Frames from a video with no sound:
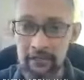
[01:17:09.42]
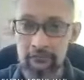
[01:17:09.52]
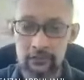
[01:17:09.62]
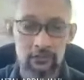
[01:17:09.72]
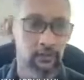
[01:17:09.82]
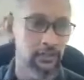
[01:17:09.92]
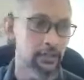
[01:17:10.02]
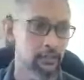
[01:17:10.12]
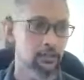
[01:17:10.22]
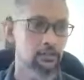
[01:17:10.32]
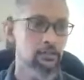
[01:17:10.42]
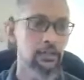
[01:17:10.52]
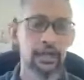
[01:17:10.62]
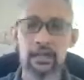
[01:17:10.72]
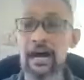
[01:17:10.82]
first, okay?
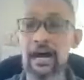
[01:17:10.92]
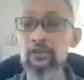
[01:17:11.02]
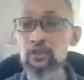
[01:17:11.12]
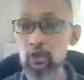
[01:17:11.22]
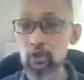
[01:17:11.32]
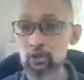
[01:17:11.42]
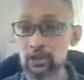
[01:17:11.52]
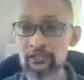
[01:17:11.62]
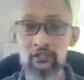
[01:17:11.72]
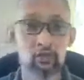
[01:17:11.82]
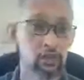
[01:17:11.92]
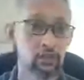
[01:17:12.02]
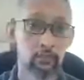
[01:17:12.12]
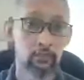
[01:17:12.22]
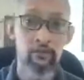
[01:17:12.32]
And I show you guys
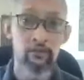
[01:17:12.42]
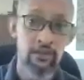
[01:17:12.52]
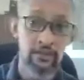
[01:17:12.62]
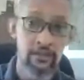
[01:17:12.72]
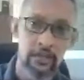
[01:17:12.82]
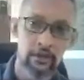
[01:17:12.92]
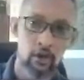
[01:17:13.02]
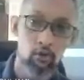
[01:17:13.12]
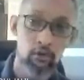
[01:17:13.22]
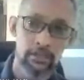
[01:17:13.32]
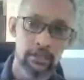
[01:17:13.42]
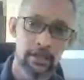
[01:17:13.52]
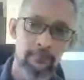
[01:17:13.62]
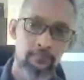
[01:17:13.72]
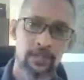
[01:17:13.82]
not by written there, only there.
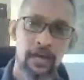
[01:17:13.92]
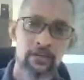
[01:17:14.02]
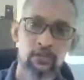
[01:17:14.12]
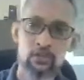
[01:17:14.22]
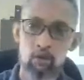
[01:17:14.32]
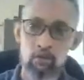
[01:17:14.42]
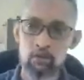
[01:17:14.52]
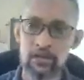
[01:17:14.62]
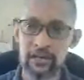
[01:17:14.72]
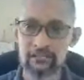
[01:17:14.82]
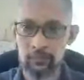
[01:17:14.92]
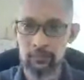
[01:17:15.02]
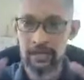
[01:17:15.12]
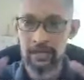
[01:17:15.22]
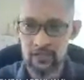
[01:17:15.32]
I show you guys
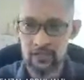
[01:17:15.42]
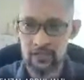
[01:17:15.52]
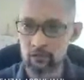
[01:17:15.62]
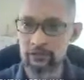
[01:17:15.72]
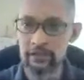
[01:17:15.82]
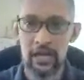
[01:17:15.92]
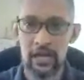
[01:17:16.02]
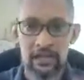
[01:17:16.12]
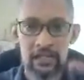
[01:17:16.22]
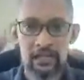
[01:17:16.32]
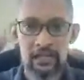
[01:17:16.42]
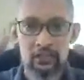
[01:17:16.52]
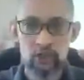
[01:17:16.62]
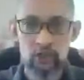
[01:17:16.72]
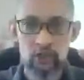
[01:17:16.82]
by visuals there. I
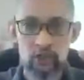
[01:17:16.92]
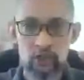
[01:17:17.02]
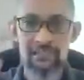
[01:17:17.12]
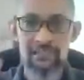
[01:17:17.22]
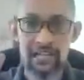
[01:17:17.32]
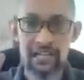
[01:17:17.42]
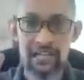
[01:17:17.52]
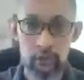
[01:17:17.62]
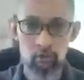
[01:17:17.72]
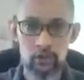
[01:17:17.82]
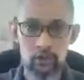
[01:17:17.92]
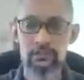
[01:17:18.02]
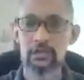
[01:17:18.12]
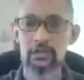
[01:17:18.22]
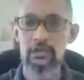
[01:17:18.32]
show you guys how it works
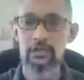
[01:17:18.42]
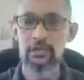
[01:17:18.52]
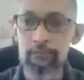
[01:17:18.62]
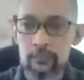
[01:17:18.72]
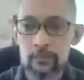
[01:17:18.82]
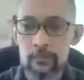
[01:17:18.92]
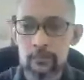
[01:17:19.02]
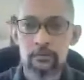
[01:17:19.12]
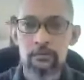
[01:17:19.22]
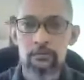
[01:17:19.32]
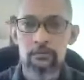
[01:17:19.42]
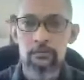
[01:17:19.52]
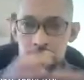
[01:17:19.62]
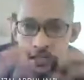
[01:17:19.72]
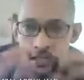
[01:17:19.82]
there, right? So
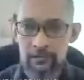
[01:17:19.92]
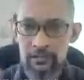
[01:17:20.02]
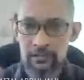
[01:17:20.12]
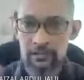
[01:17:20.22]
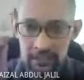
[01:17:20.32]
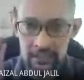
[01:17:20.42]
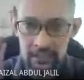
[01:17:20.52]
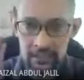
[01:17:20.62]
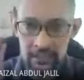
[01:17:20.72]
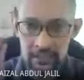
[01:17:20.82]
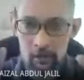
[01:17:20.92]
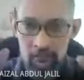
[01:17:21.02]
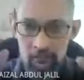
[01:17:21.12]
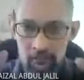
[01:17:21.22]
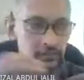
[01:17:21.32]
that's basically learn from
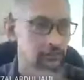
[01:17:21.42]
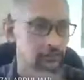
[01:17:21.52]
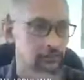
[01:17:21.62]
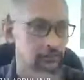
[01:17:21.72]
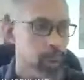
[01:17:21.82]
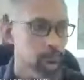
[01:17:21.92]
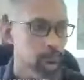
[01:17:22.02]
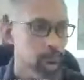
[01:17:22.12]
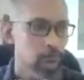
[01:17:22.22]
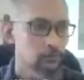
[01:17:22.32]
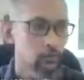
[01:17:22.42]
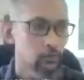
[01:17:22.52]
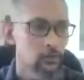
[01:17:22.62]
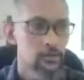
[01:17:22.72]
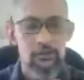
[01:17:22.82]
observations there. So
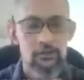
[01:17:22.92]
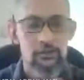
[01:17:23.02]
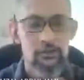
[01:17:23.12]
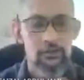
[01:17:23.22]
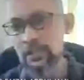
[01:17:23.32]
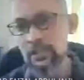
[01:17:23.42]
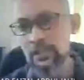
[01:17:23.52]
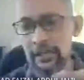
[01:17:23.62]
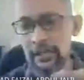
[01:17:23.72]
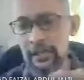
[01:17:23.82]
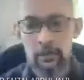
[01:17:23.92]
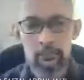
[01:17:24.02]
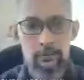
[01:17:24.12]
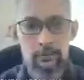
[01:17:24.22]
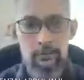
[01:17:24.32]
normally, okay, when
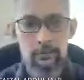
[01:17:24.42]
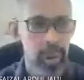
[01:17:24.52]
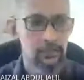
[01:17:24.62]
people ask me,